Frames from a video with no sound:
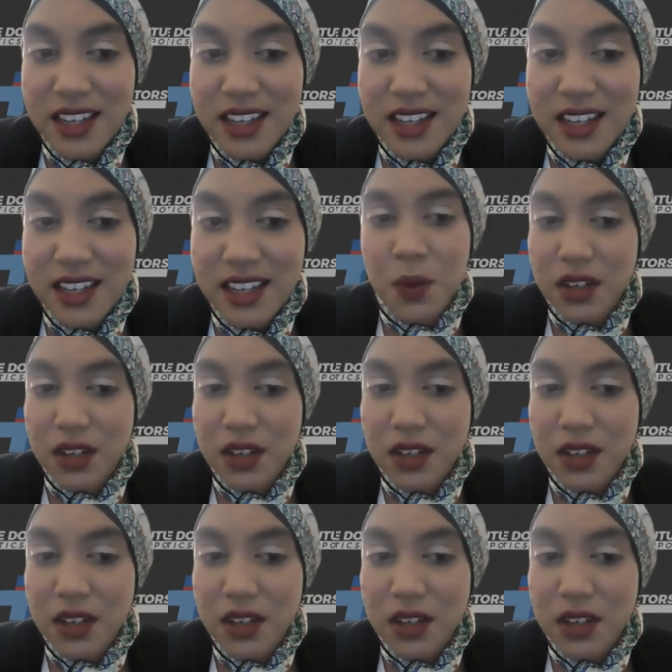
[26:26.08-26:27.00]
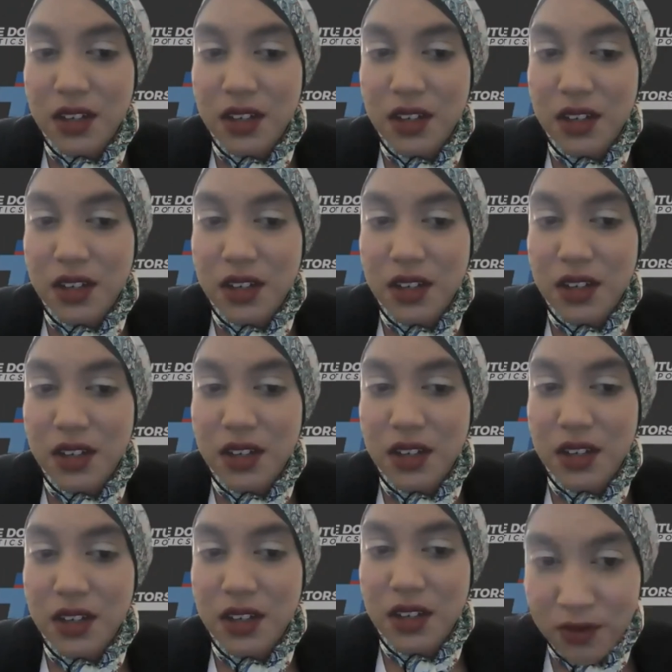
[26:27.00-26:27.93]
how
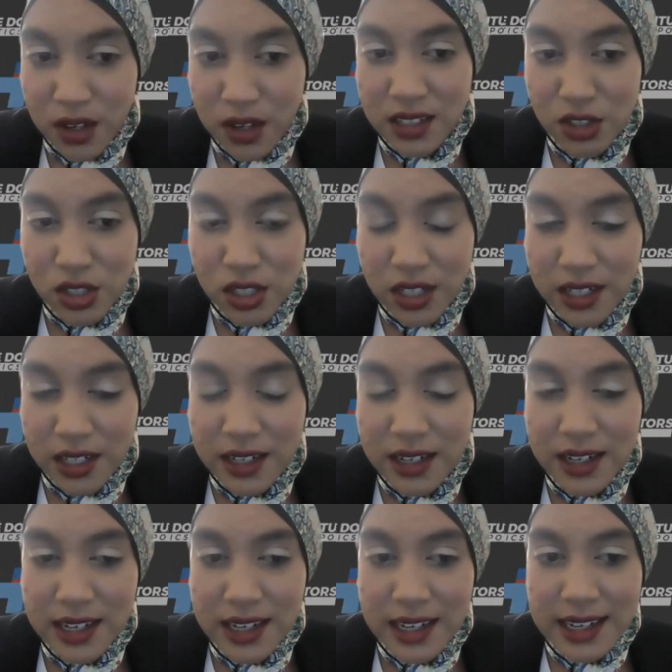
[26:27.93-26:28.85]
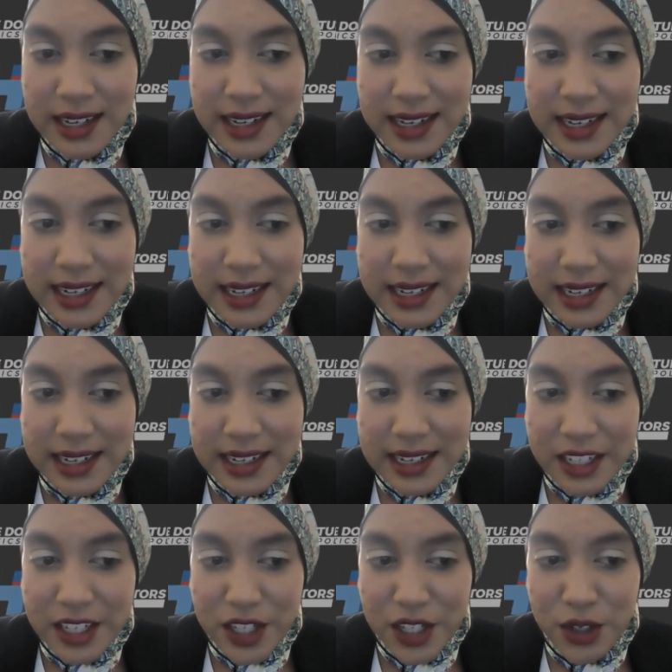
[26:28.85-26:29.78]
the day-to-day
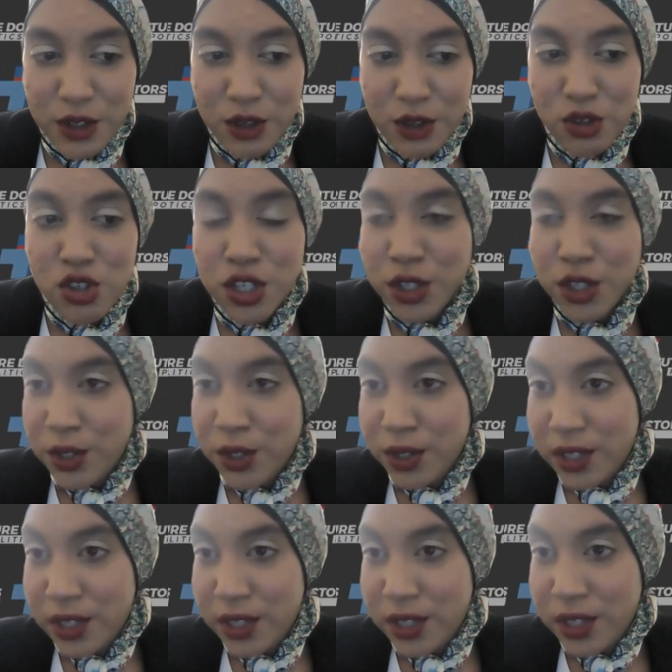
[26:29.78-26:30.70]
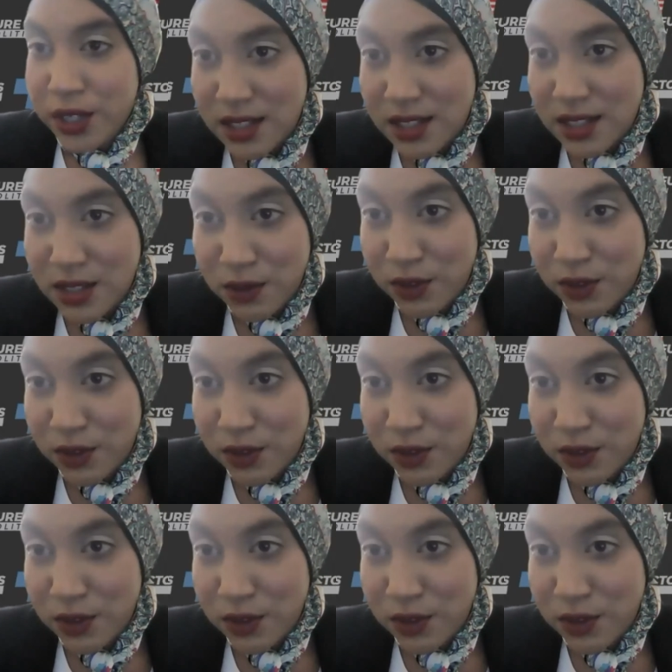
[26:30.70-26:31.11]
of a clinician